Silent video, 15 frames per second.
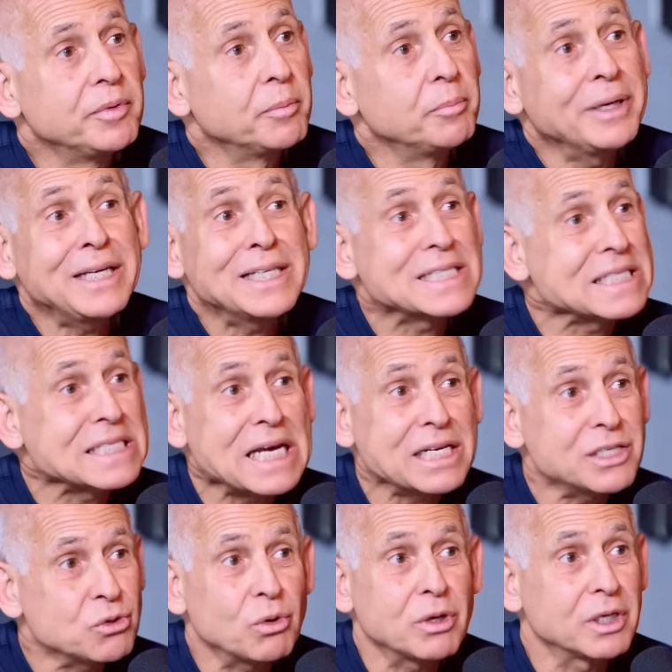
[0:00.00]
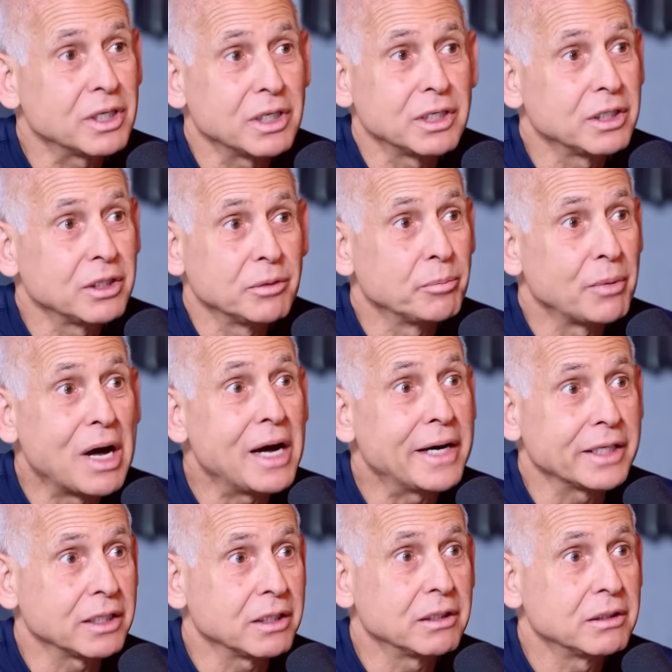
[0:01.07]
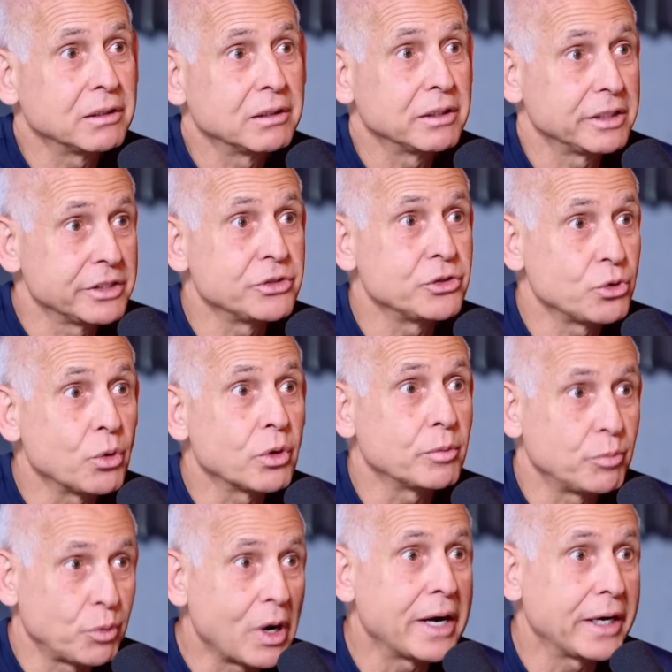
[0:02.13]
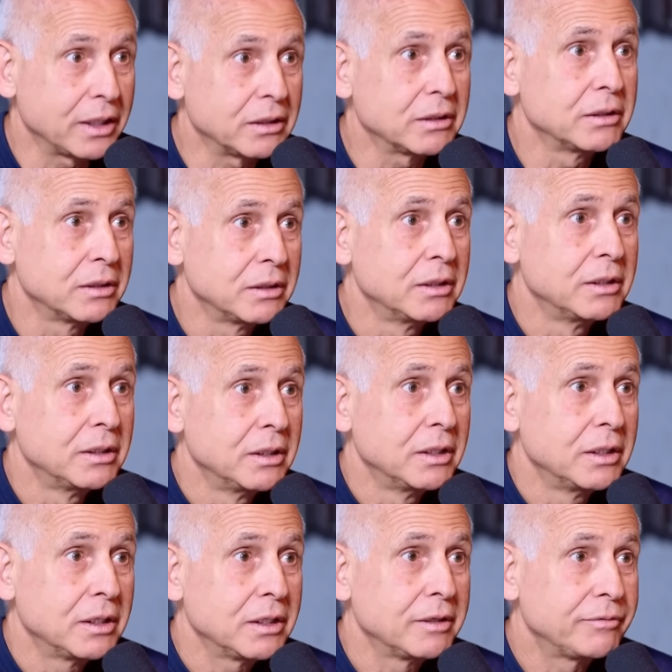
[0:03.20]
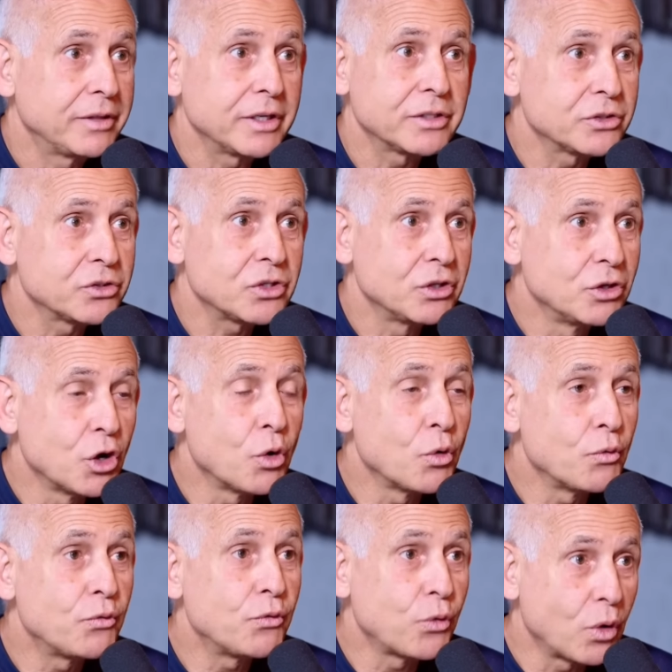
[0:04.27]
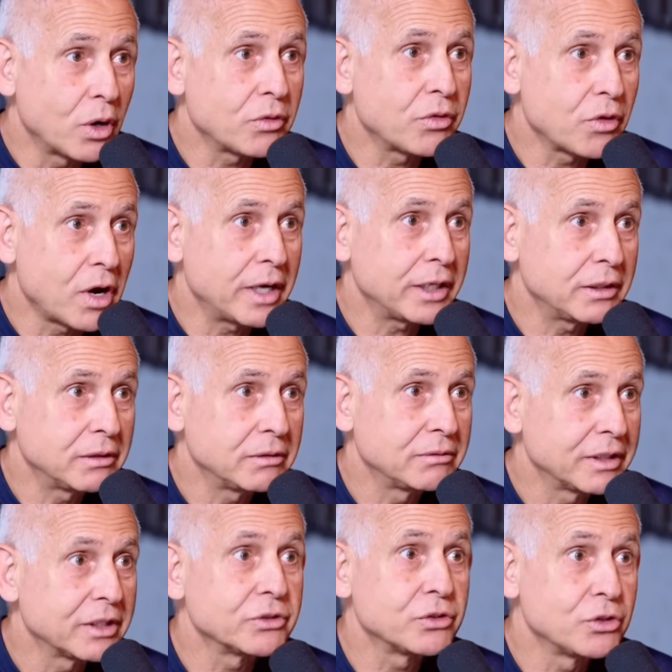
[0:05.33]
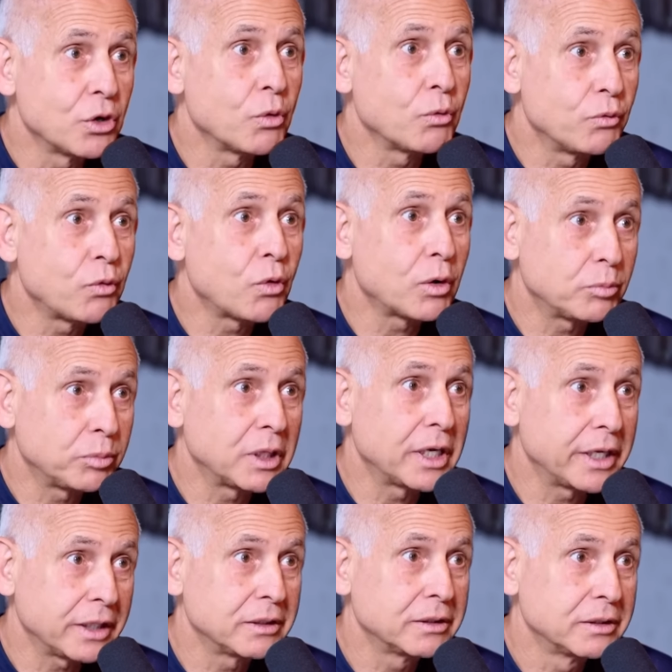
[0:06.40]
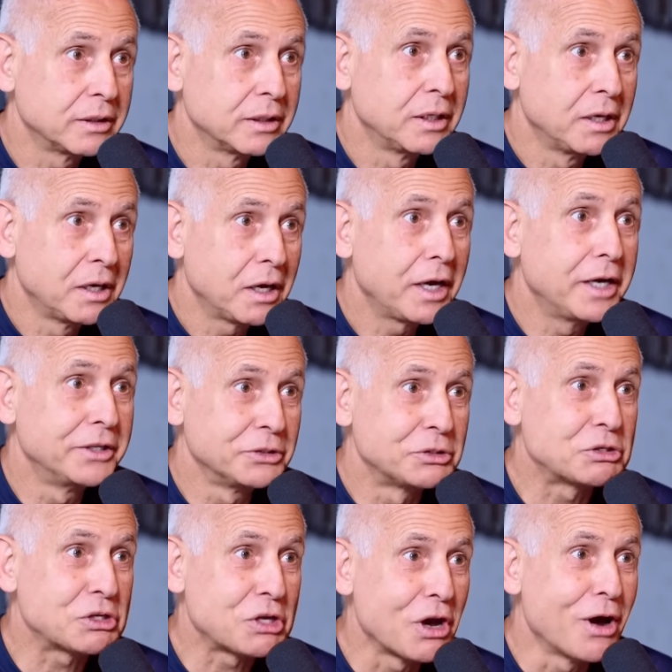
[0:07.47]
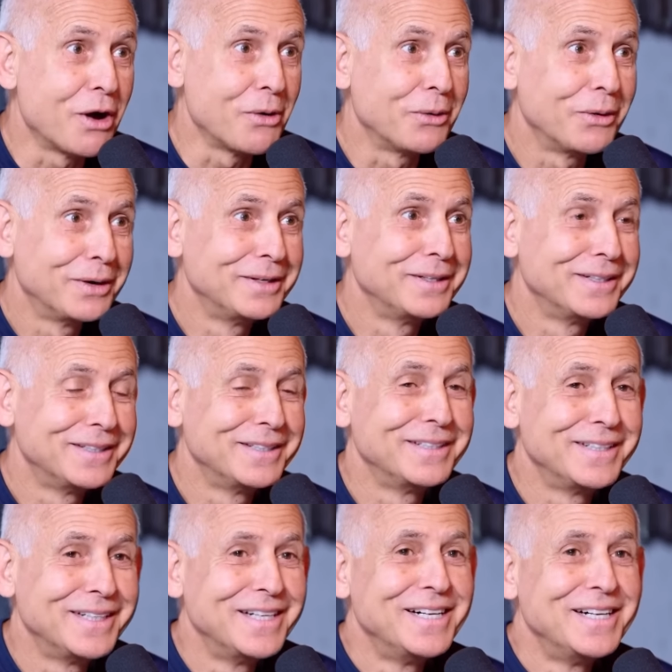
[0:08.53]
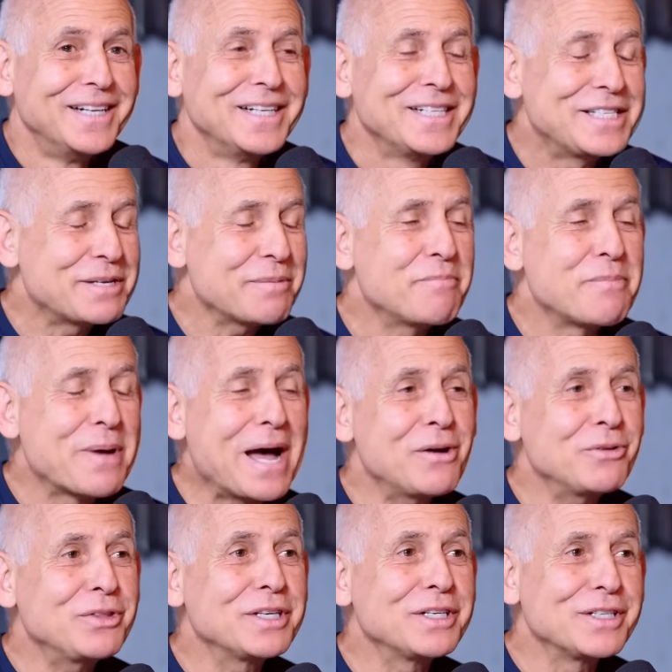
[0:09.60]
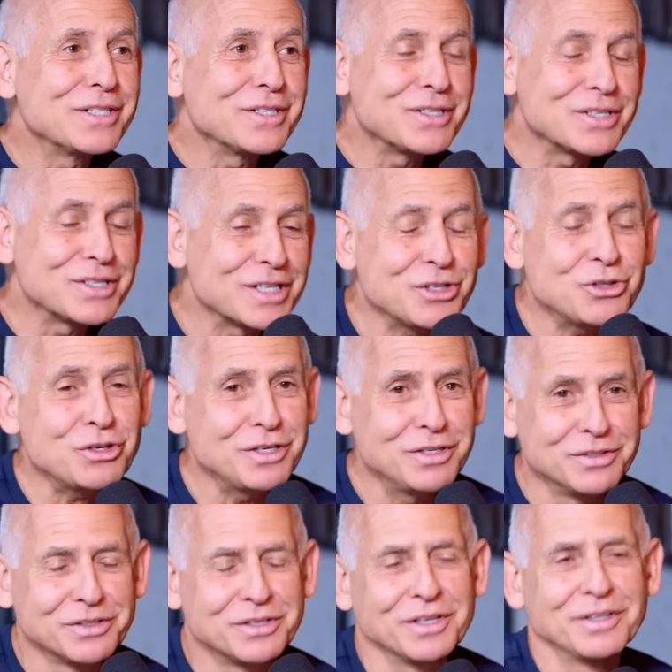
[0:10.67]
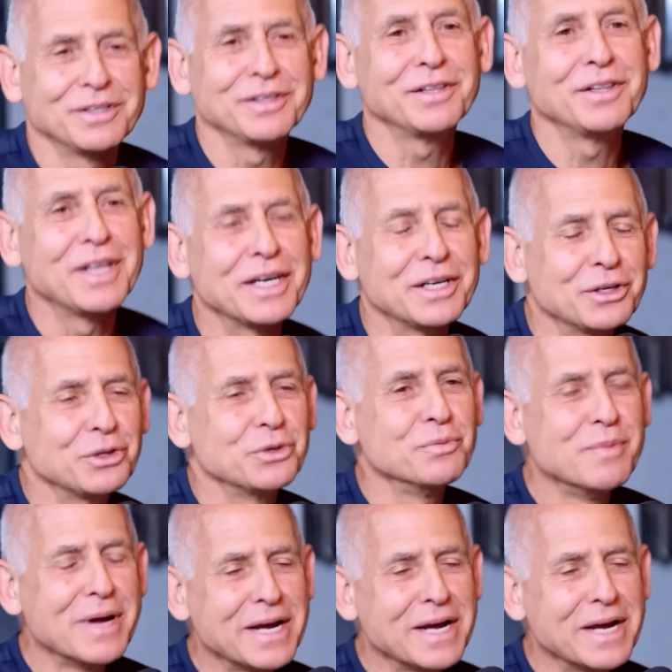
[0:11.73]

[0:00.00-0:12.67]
The biggest sex organ in the body is your brain. If there's no forethought, there's no foreplay. And so it's about the decisions that you